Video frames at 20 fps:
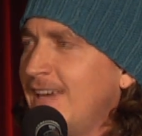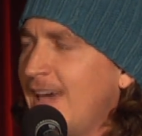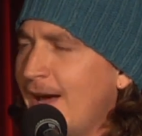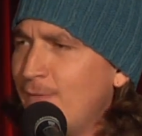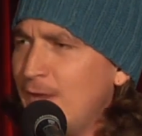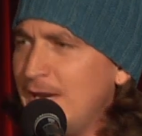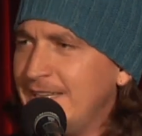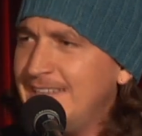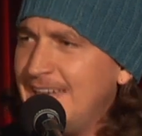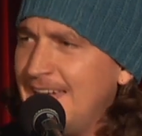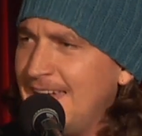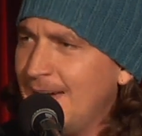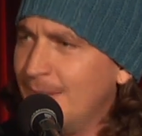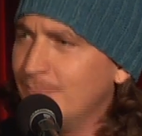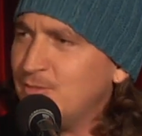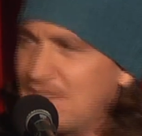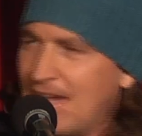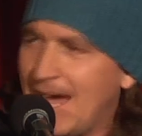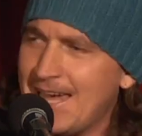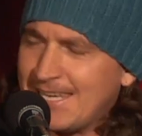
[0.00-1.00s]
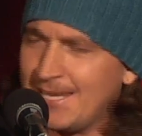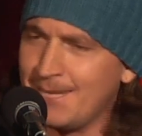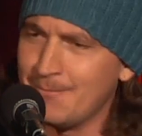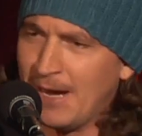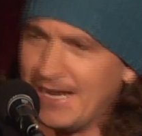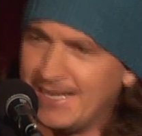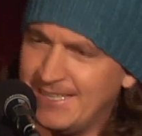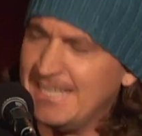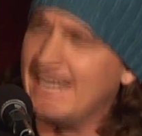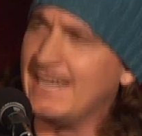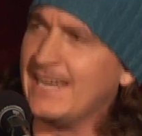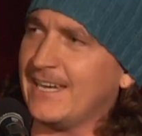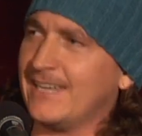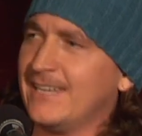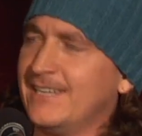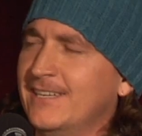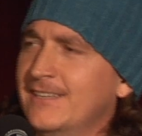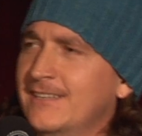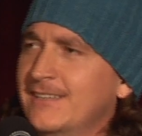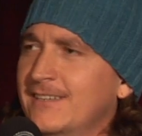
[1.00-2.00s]
Every day I'm jacking my
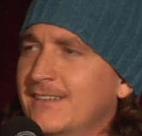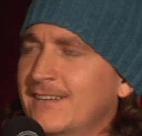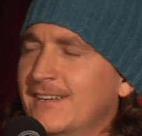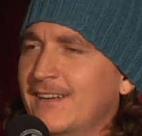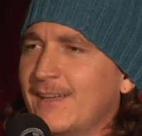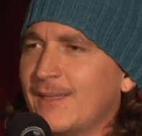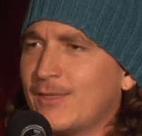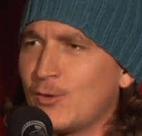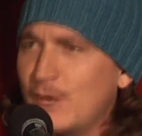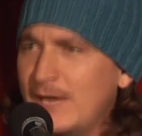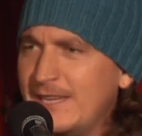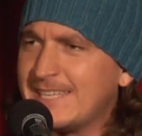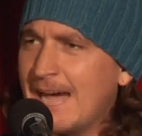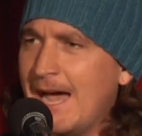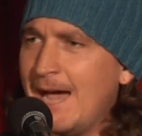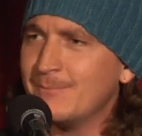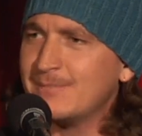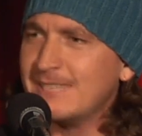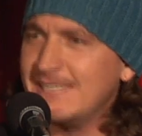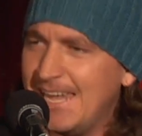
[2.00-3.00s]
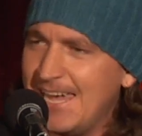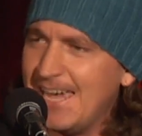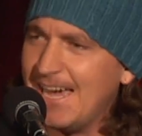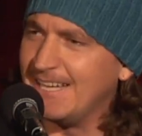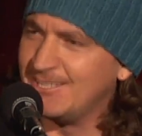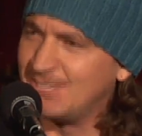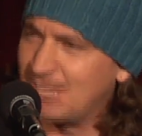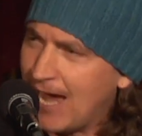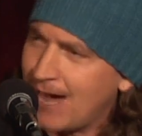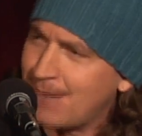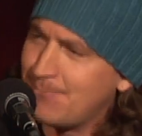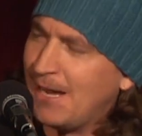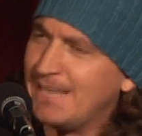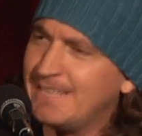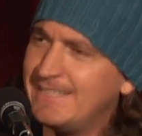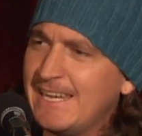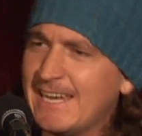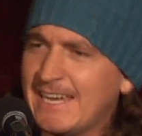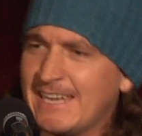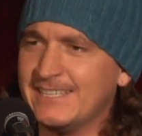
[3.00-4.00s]
dick. Three times a day I jack
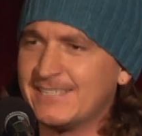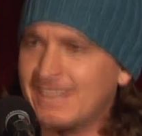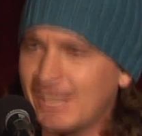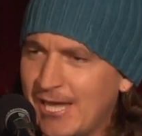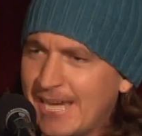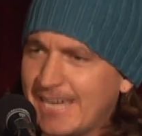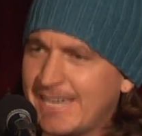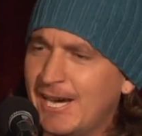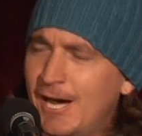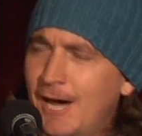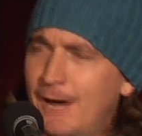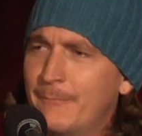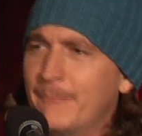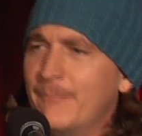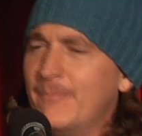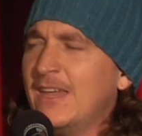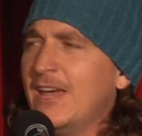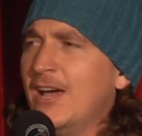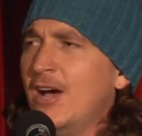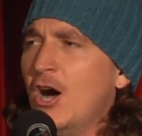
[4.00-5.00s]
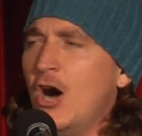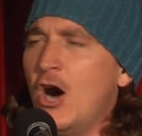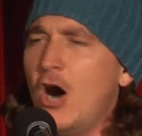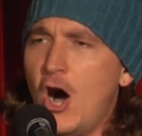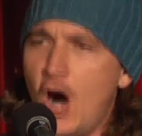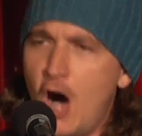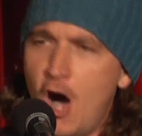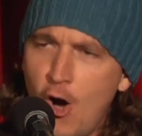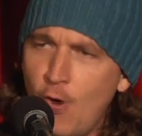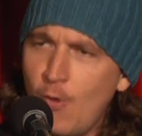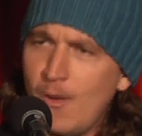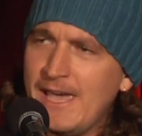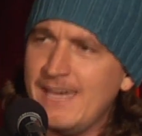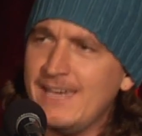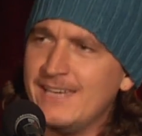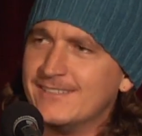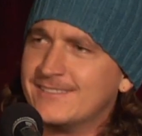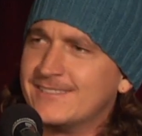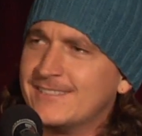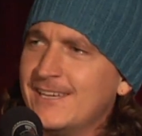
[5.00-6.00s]
my dick until I come.
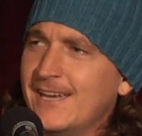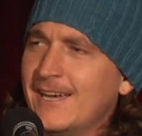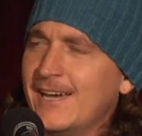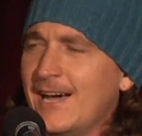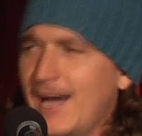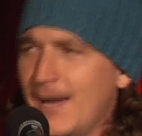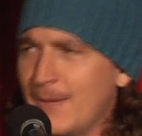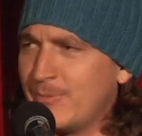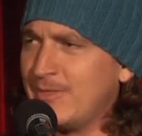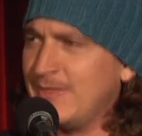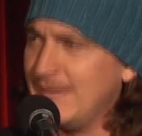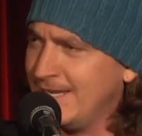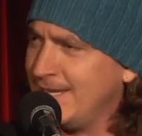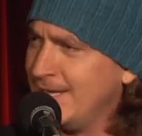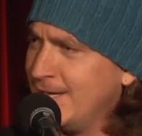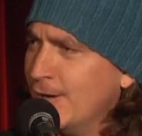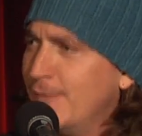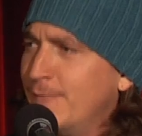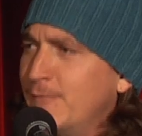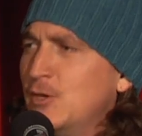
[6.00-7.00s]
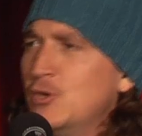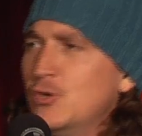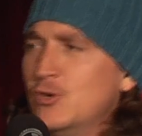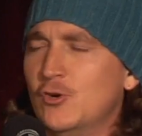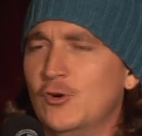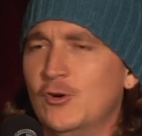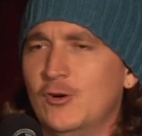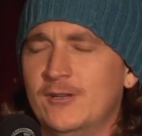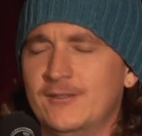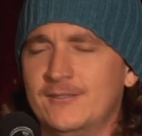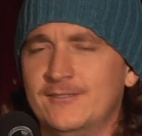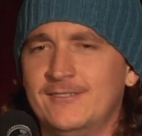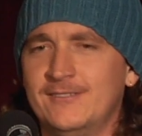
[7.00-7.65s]
Always I'm thinking of you.